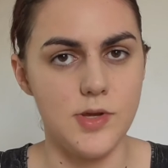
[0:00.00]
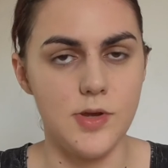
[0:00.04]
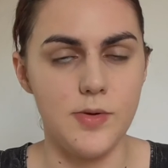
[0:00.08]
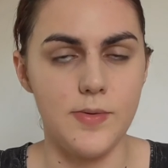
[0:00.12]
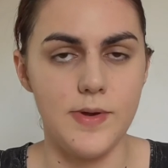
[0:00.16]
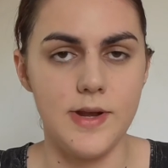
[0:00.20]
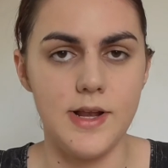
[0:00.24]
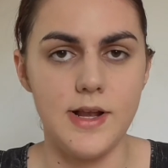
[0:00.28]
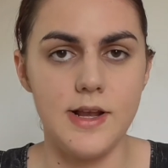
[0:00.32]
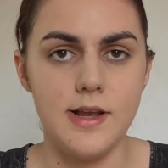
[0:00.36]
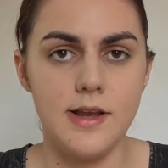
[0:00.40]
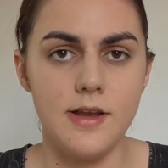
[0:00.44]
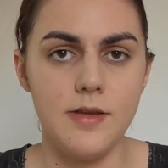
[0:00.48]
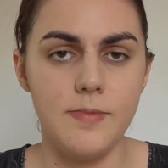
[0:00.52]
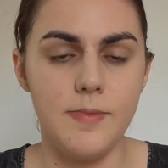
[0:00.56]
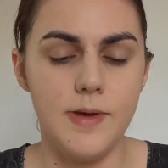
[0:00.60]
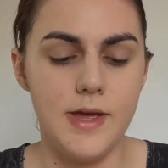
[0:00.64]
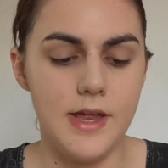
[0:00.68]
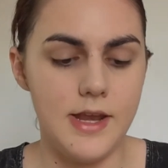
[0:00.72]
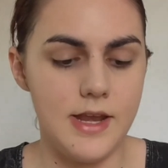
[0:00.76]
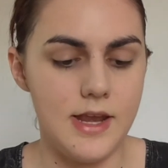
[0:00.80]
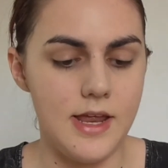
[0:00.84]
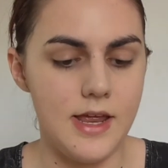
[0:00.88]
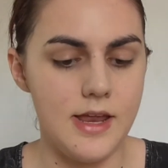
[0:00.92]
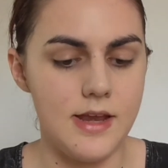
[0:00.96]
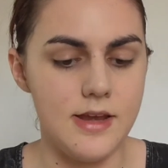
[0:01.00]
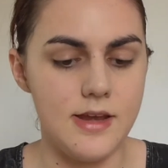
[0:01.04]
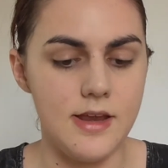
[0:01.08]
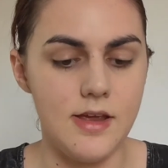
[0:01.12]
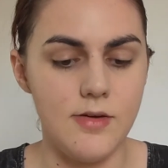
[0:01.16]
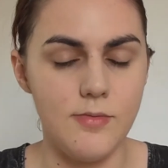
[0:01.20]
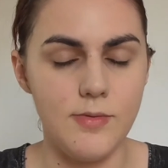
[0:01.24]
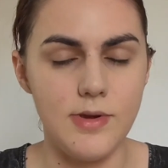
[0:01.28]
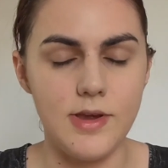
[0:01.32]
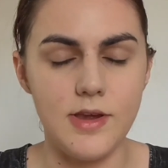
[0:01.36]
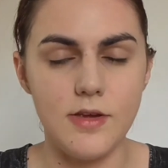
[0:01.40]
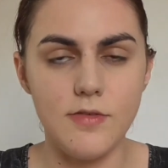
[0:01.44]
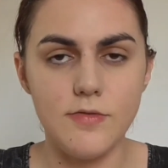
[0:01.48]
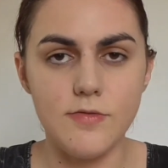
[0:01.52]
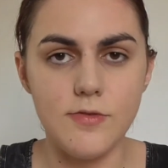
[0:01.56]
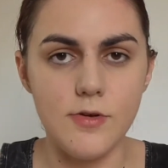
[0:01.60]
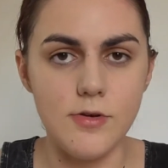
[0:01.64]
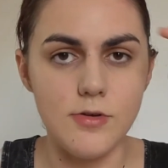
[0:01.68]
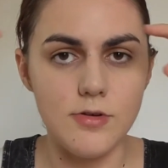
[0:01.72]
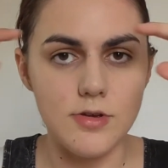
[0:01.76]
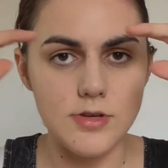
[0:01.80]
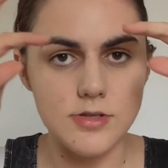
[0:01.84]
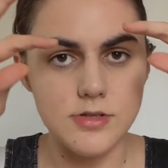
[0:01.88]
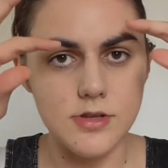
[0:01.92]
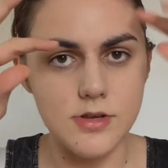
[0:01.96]
you in a little bit and then we can
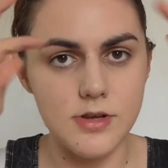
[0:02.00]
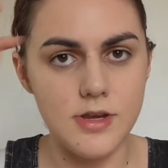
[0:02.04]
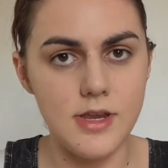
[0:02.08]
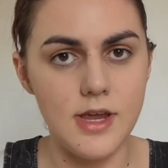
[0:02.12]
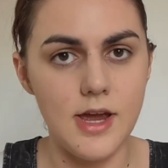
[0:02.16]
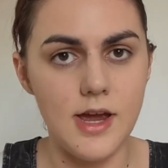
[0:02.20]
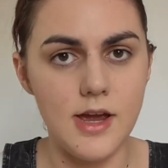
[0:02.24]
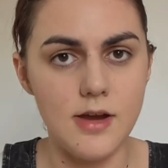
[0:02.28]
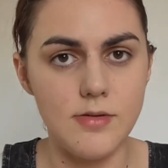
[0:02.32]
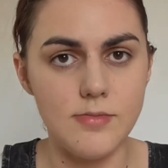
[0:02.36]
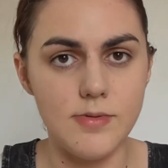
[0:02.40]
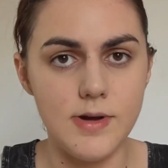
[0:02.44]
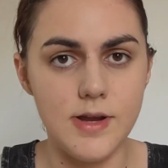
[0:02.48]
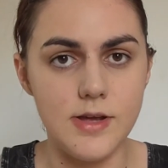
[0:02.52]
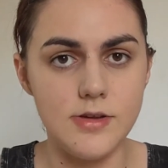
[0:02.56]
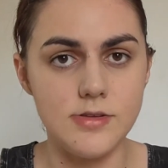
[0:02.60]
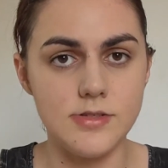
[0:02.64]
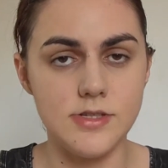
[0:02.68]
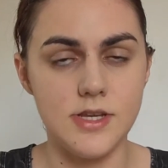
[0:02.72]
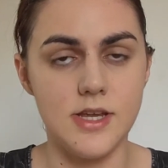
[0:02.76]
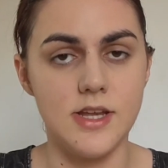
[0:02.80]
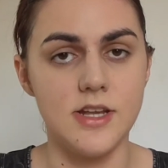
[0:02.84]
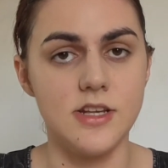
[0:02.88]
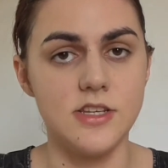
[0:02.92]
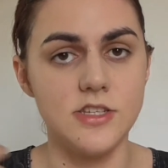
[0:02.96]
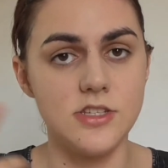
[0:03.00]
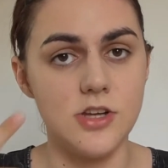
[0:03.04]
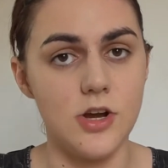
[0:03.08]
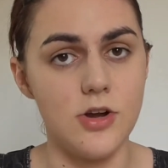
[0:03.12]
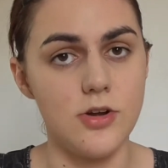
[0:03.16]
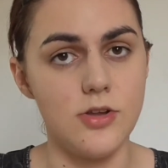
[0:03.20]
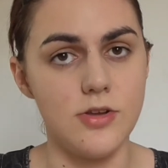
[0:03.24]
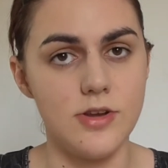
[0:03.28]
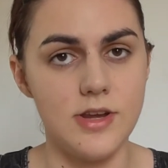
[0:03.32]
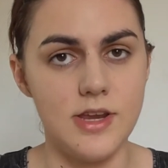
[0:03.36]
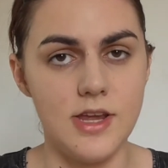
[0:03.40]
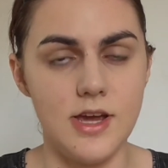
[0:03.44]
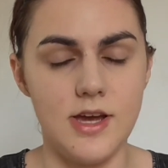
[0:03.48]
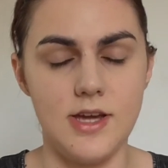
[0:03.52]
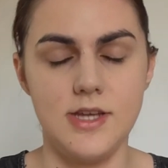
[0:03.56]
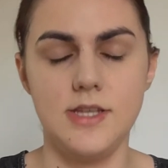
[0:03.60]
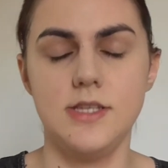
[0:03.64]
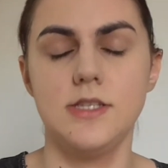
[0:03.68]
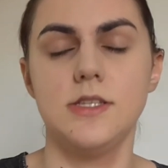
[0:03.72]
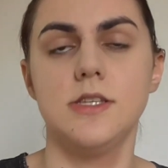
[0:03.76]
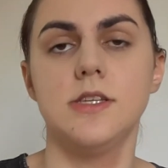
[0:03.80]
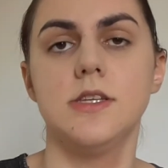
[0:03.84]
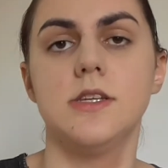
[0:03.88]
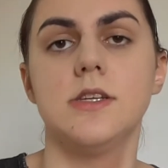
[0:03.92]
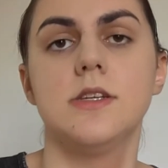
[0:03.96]
focus on the eyebrows and start on the
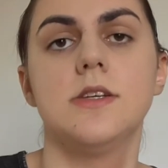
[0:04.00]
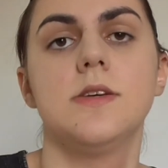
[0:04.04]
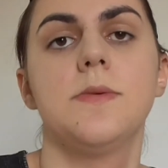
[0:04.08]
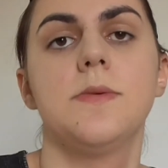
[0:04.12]
eyes.